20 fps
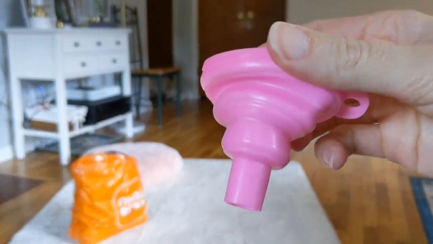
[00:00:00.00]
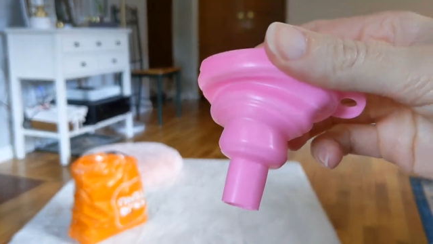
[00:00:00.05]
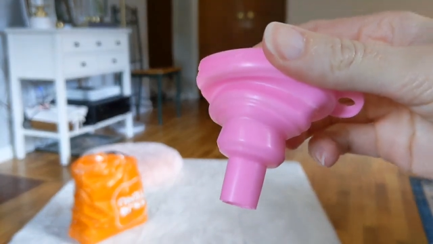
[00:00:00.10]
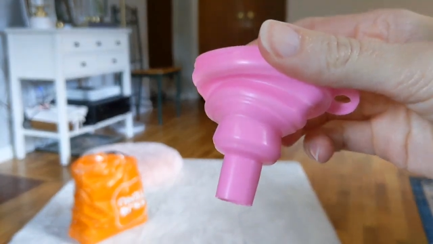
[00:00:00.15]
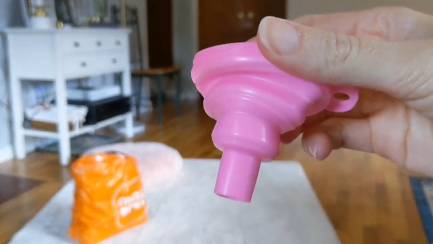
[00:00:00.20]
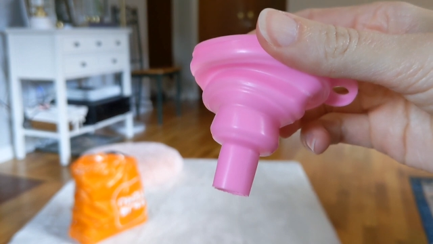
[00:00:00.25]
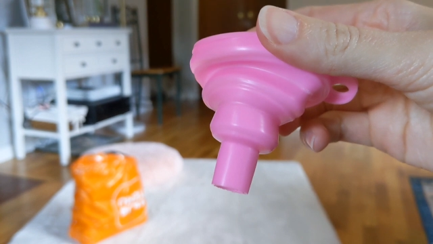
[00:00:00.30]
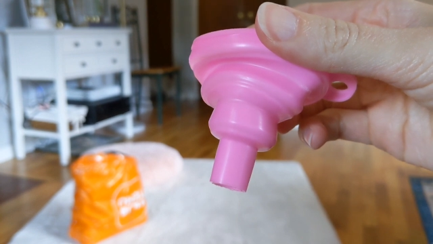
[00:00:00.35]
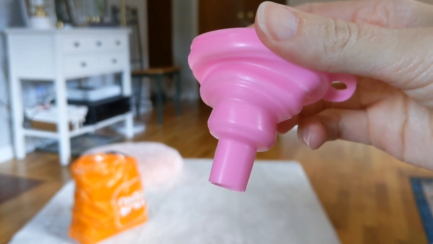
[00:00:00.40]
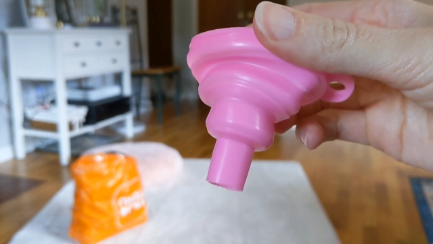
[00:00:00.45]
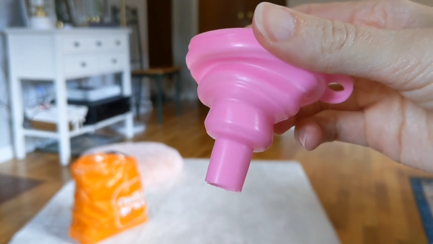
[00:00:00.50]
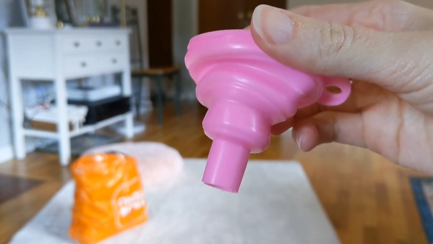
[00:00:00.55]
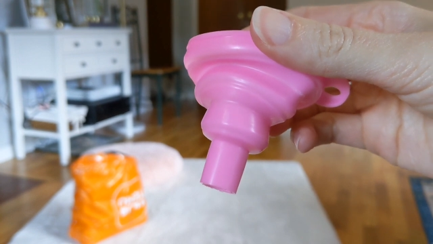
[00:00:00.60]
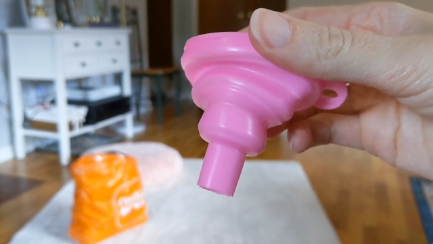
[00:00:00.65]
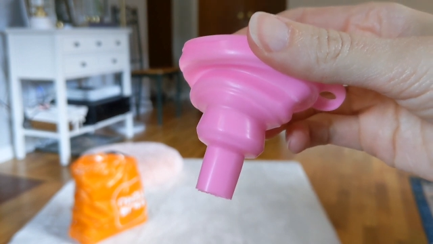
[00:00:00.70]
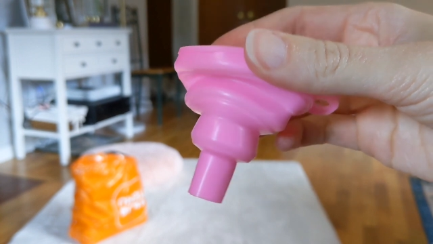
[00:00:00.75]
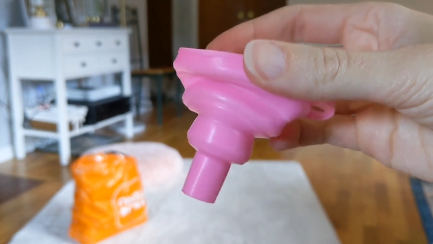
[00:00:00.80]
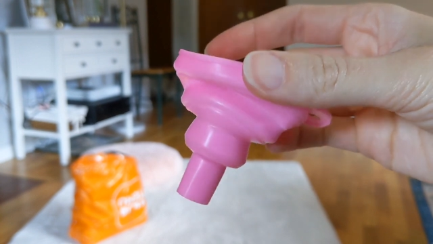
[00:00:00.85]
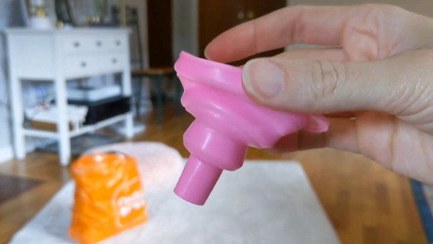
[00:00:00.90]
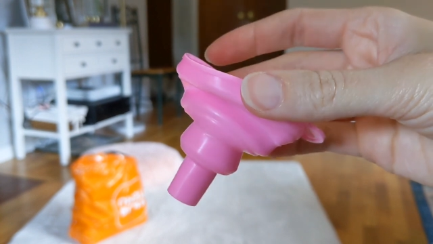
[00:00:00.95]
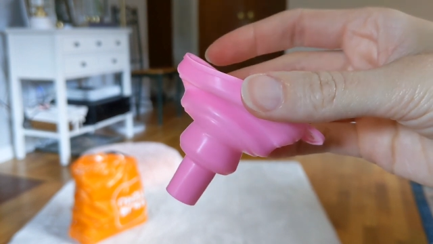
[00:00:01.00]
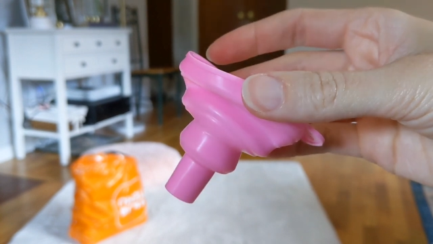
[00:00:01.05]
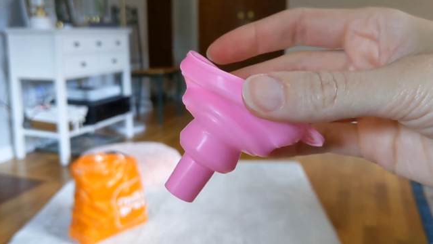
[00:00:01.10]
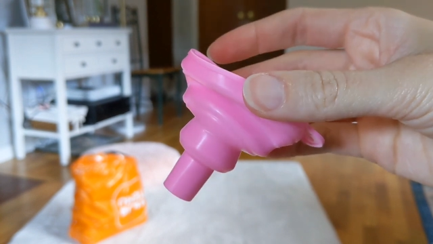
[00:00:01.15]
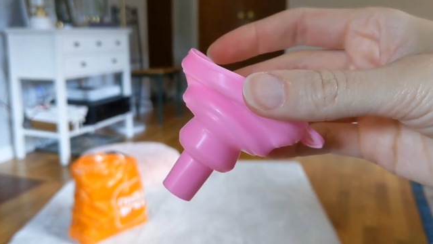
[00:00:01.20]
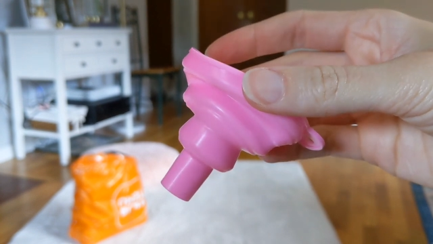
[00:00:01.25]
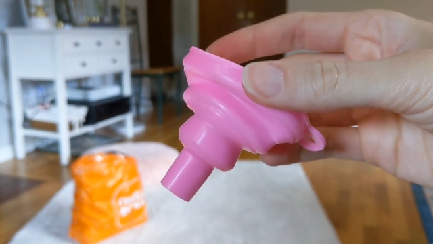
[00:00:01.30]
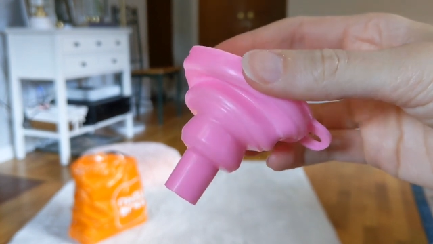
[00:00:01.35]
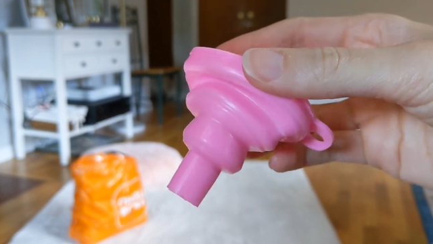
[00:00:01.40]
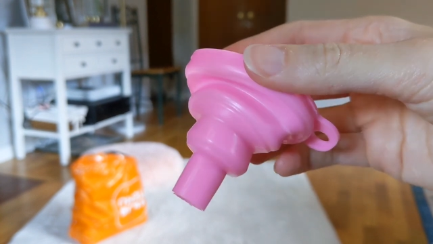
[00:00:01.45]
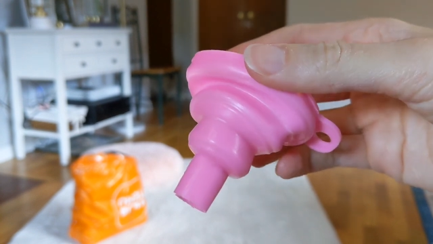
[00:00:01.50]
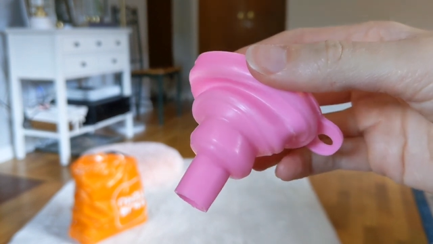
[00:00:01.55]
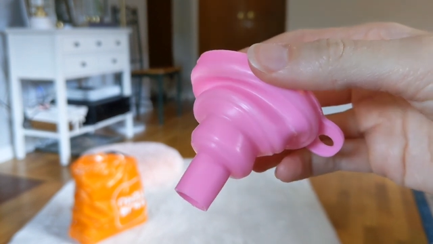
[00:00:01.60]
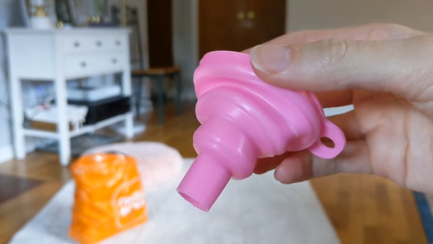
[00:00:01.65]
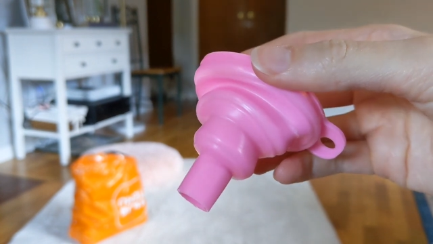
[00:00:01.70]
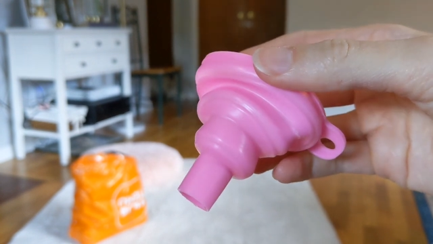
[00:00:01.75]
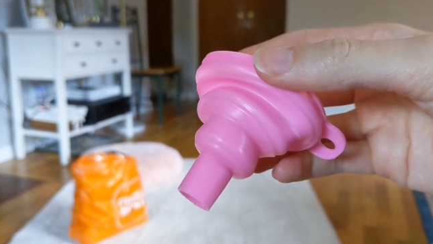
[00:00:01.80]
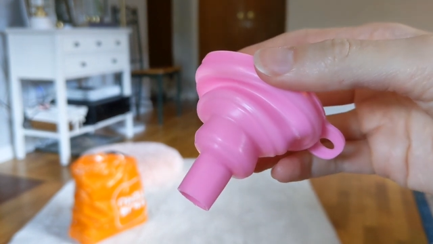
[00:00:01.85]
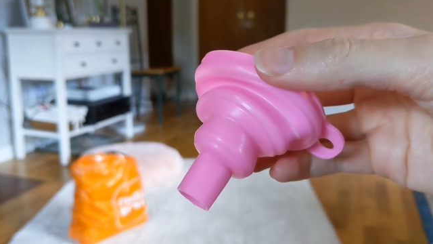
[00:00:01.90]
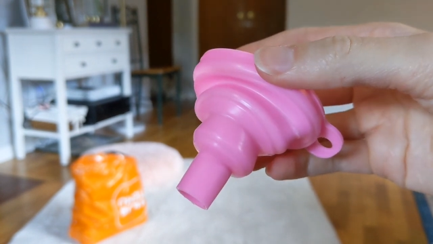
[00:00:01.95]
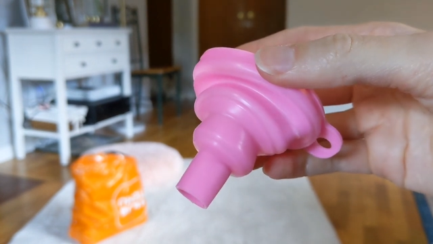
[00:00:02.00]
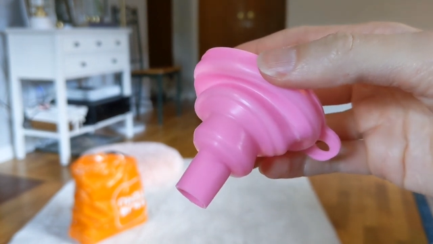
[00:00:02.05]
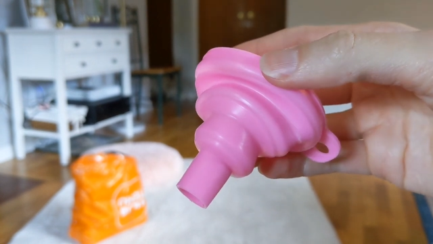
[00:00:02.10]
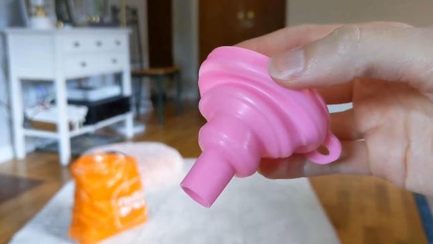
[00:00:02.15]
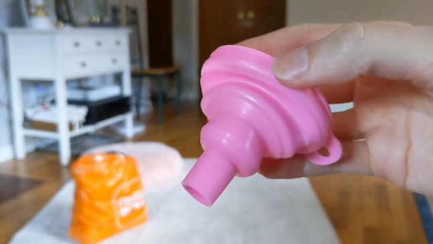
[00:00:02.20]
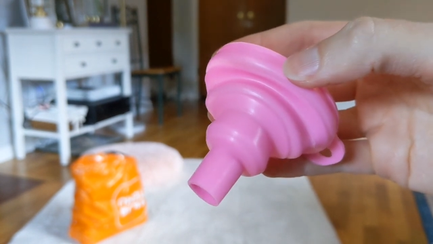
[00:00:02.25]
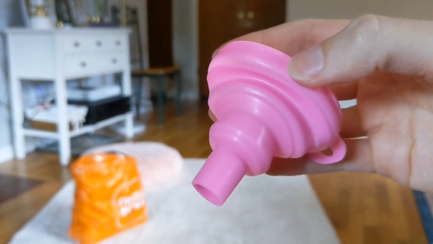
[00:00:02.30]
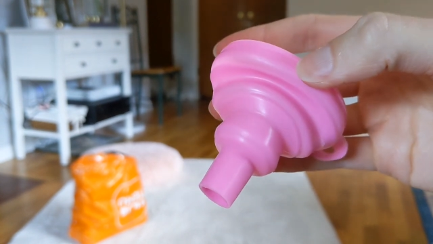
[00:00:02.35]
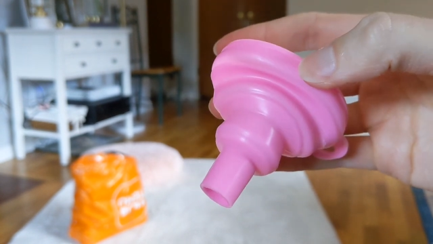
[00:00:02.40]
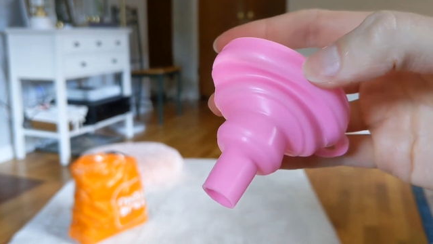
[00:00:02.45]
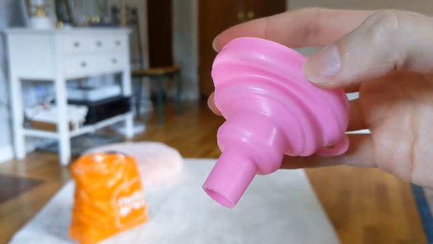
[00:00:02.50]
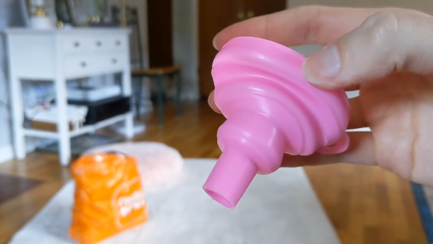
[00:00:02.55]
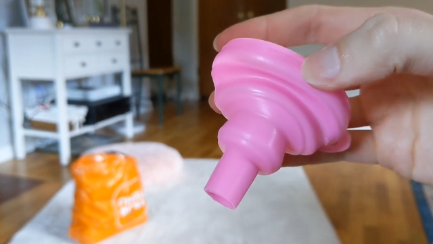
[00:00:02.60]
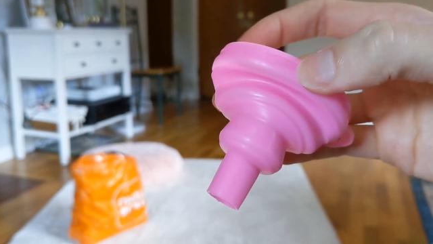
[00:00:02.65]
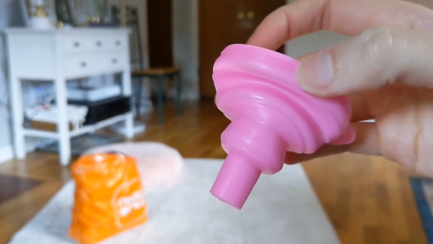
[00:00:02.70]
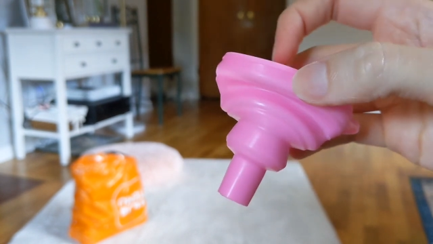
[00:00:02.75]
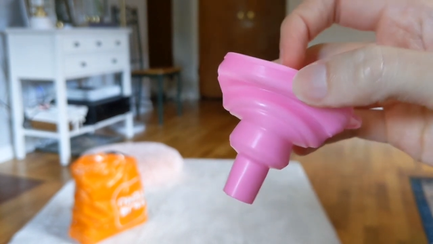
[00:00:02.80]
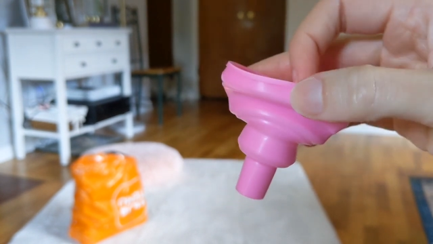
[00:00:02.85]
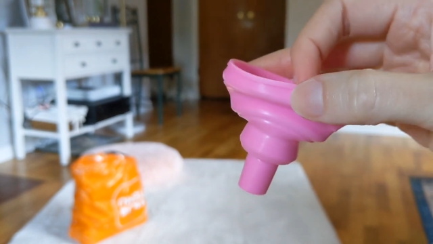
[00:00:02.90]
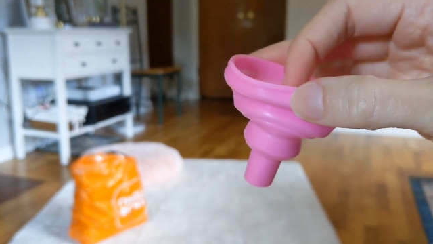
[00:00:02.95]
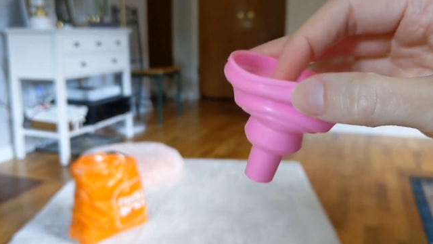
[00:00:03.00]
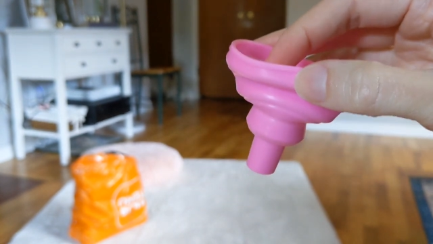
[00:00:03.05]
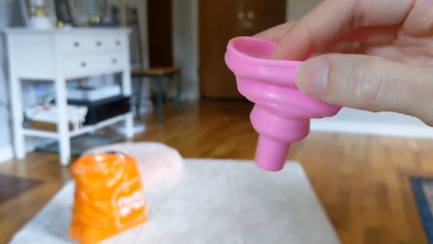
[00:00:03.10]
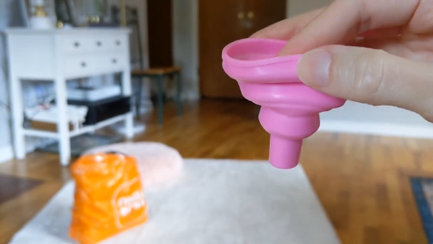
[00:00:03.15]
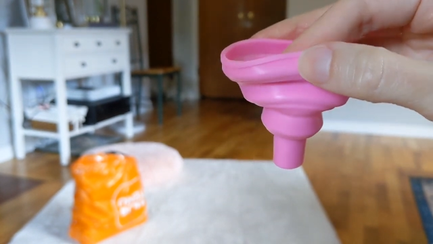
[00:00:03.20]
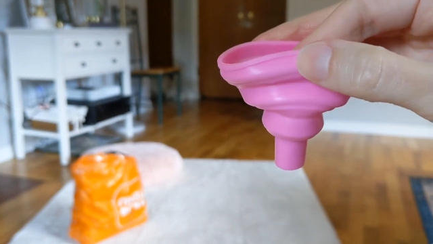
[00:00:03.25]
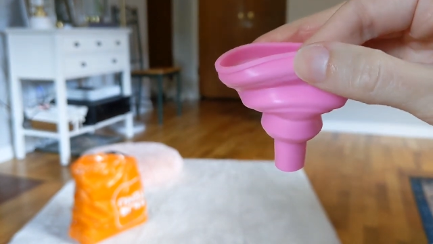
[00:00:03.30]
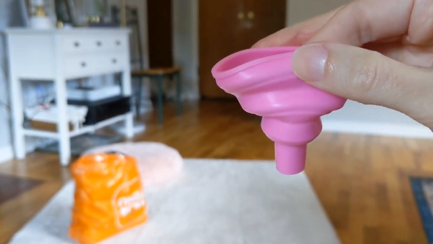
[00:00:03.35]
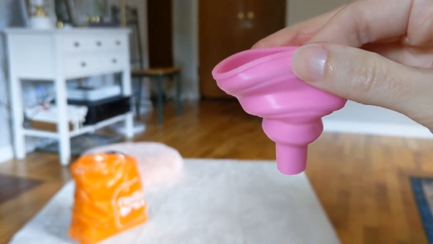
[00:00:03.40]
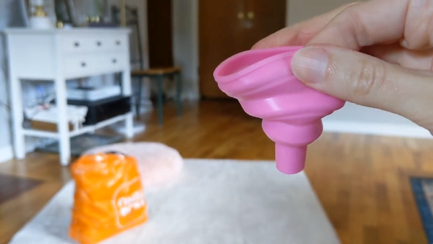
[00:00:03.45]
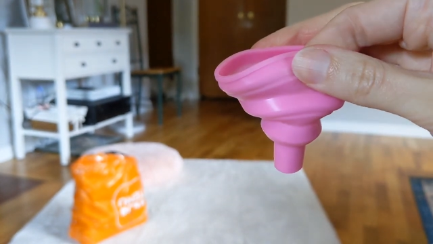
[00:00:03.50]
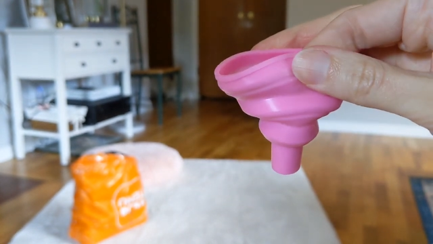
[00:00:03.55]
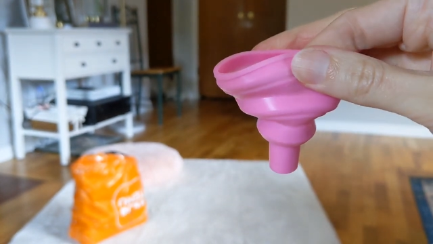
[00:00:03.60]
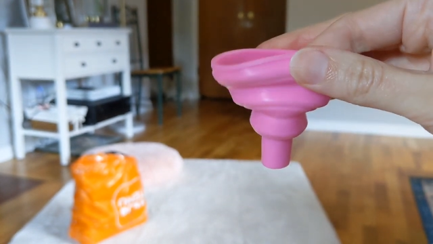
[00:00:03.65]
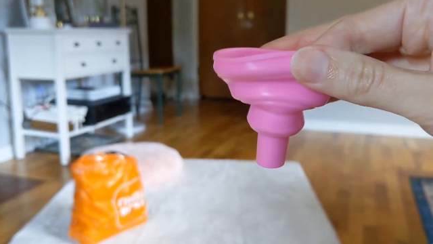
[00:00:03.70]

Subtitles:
No face is visible, so there are no lips to read.